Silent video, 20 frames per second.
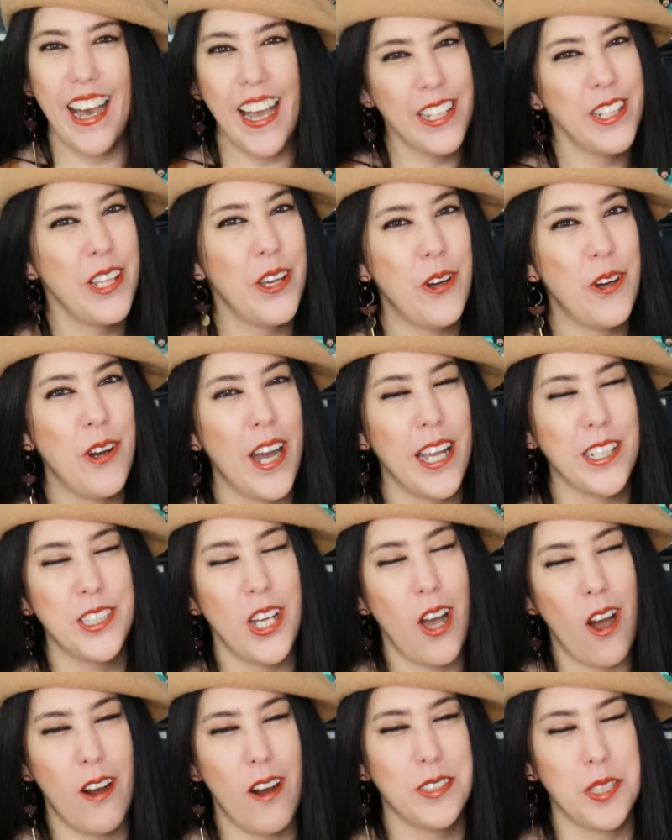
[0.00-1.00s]
I know I
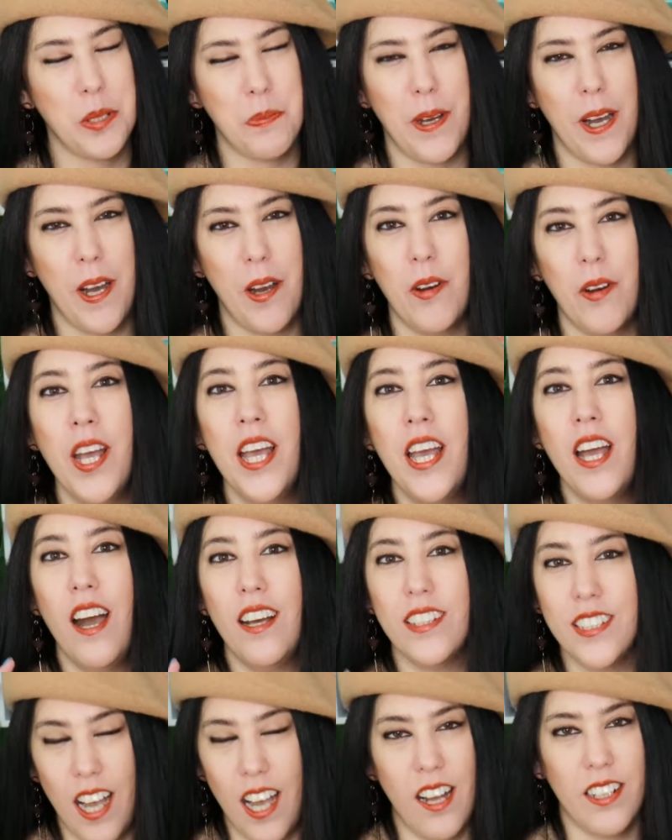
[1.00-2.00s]
talked about
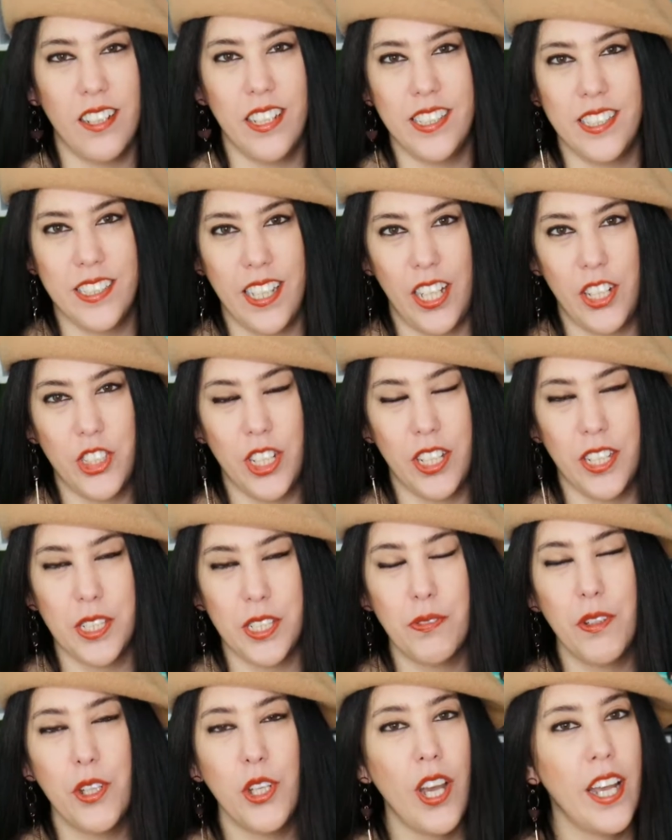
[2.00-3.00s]
the ugly stage in
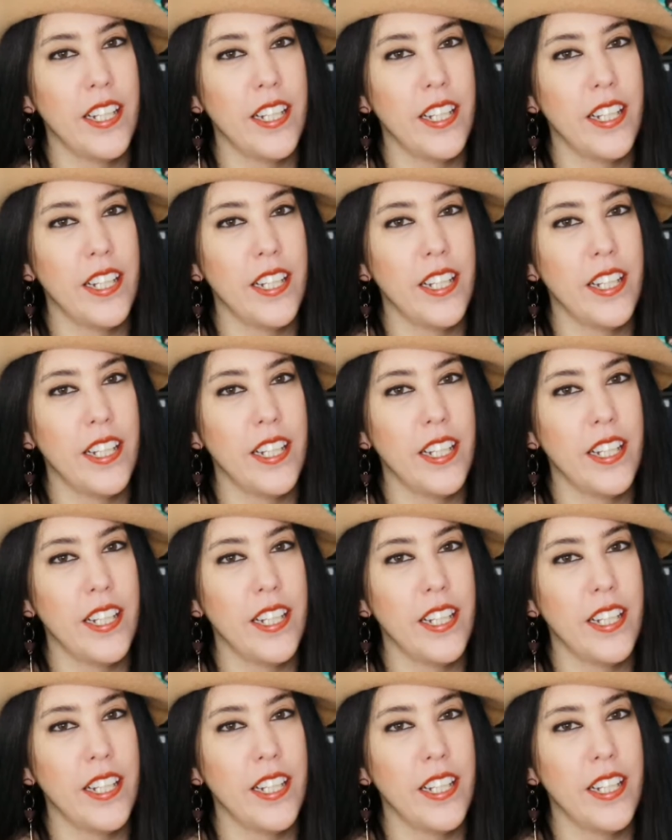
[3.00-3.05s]
this video.